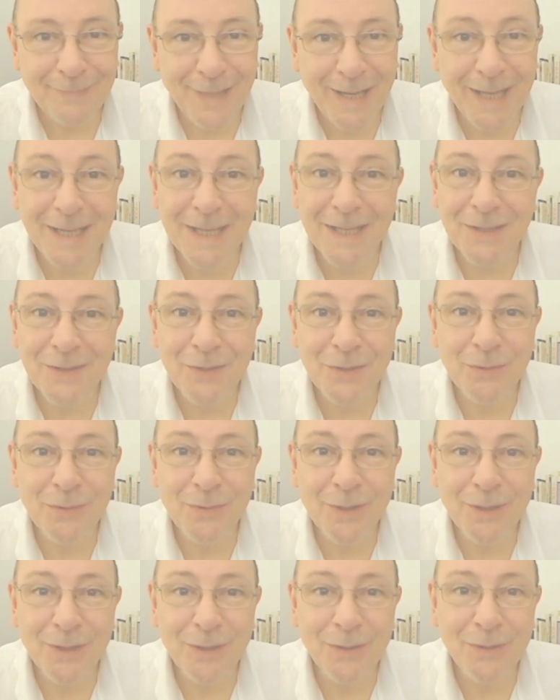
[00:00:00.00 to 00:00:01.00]
and into
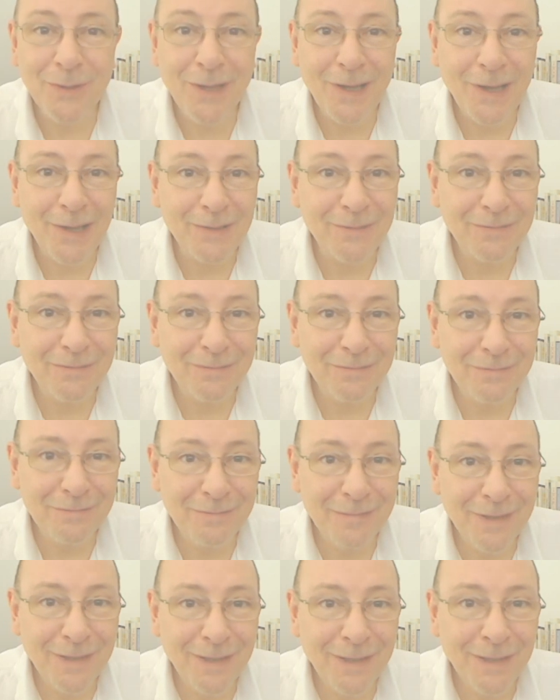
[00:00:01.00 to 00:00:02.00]
a good life.
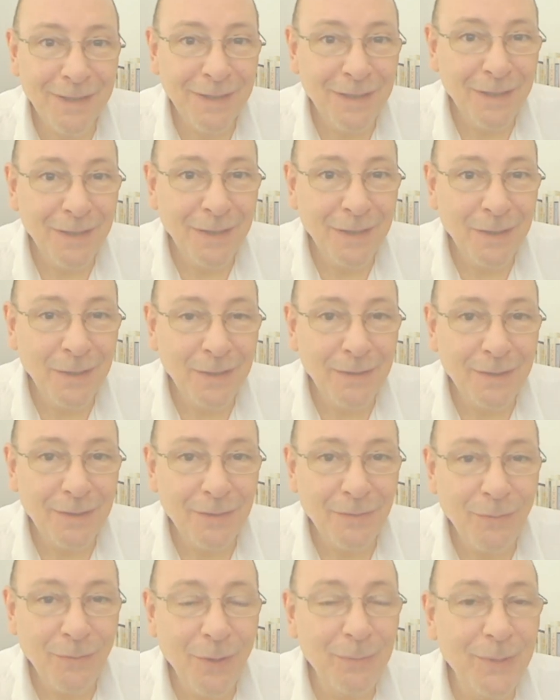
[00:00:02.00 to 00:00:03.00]

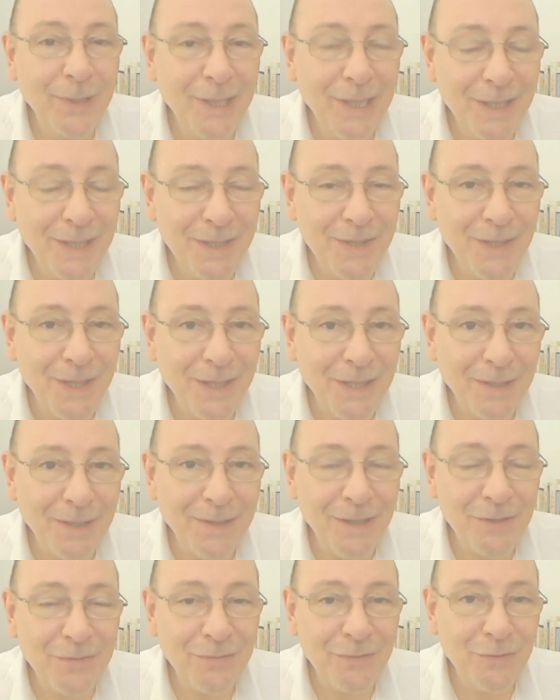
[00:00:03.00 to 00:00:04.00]
It won't be easy,
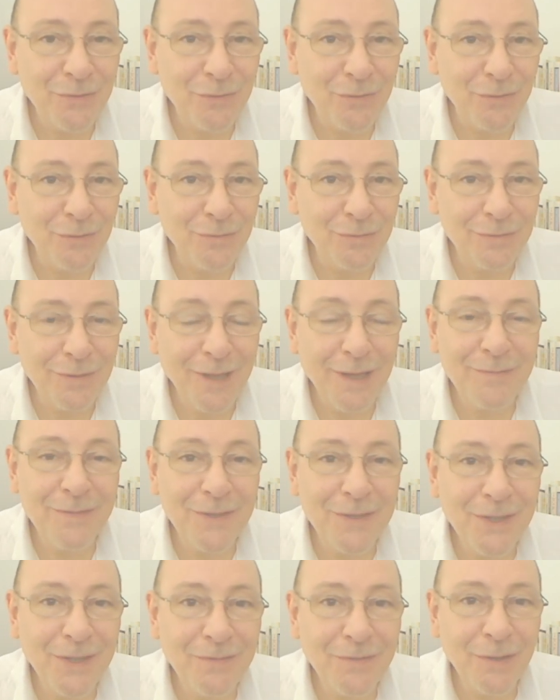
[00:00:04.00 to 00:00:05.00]
that's for sure. Life
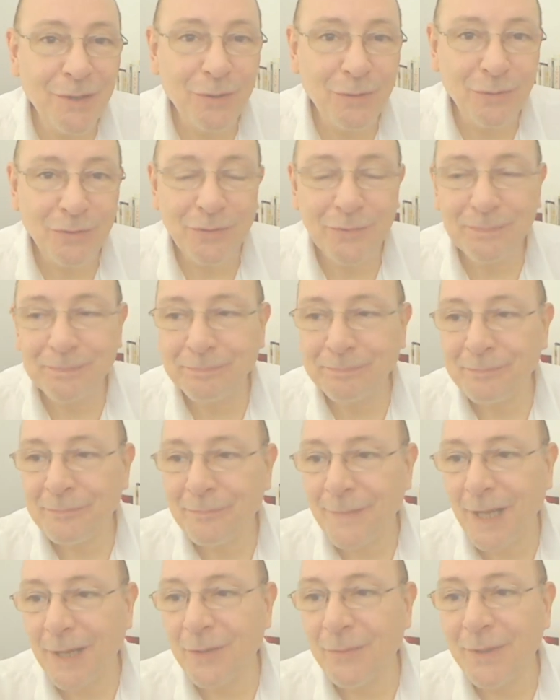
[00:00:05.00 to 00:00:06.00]
is difficult.
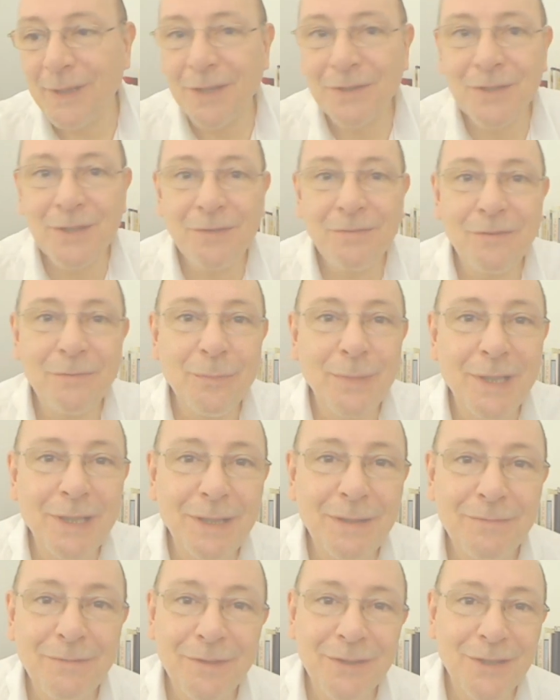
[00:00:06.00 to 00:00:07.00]
Anyway, that's enough of
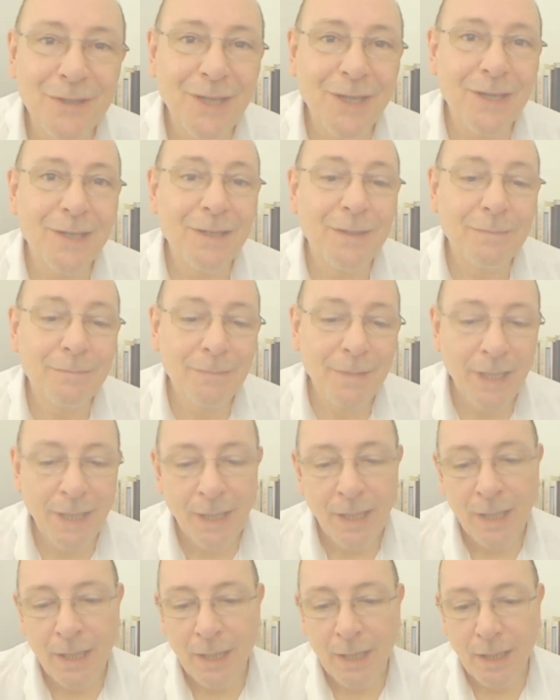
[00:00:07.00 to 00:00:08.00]
me for today.
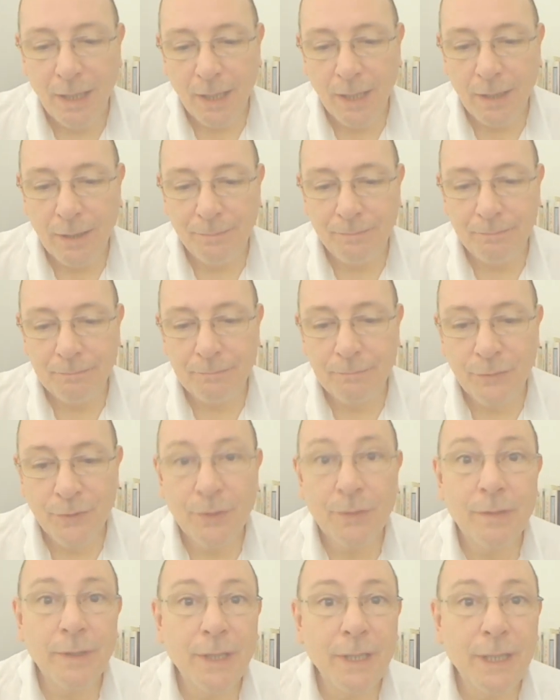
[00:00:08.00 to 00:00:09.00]
Um,
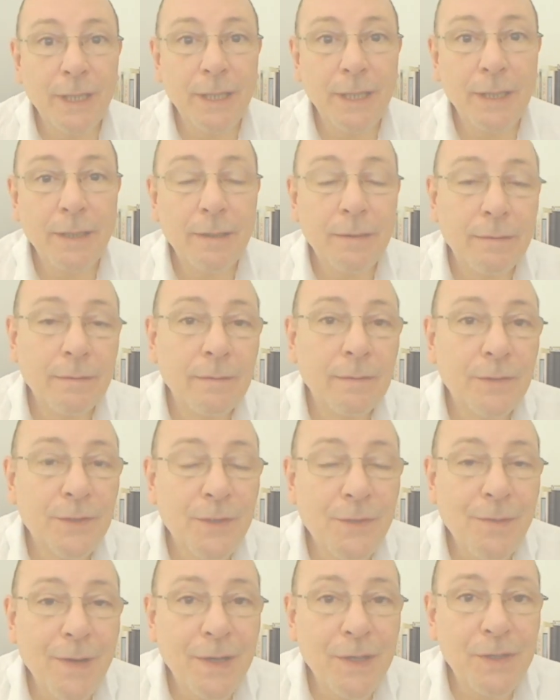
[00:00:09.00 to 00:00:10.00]
the
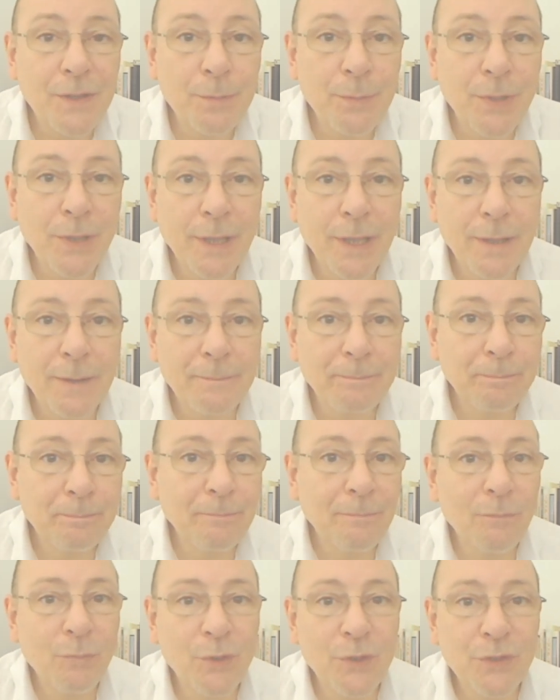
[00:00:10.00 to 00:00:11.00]
Serenity Prayer,
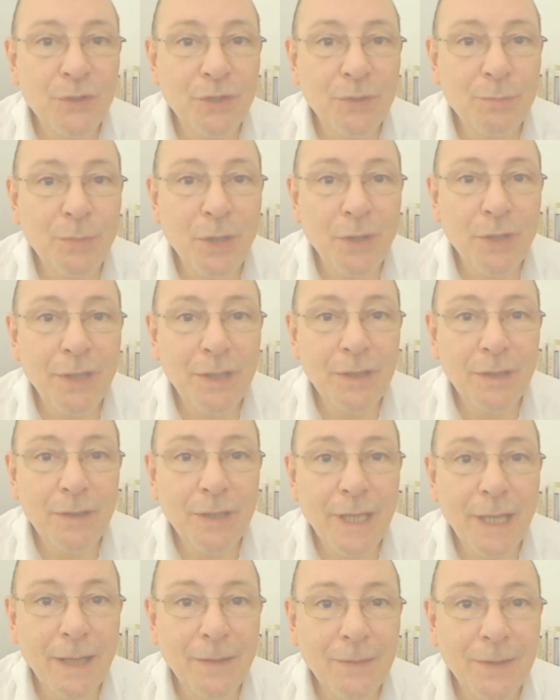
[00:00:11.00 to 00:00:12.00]
which is broken
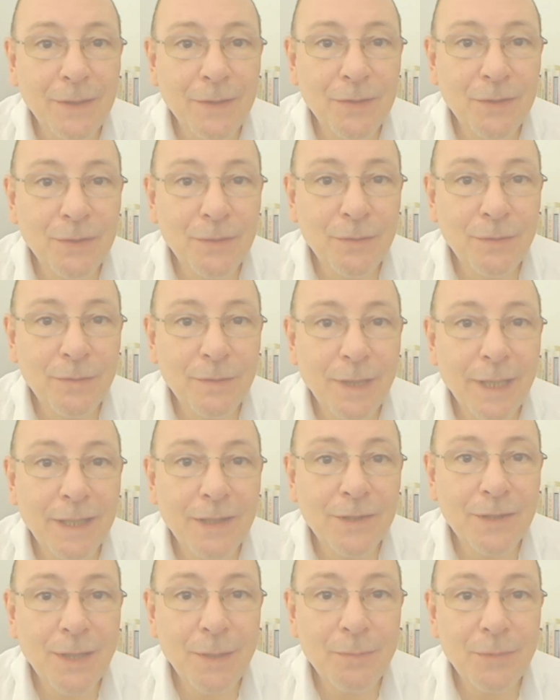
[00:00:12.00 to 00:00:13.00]
down into
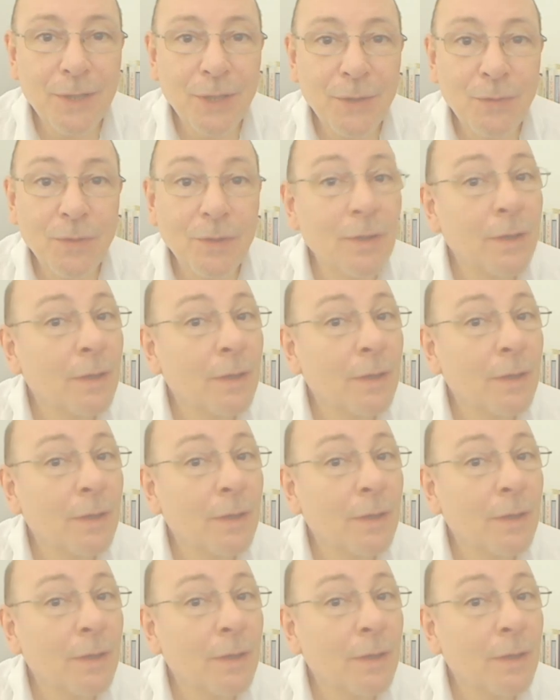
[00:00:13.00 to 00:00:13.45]
accepting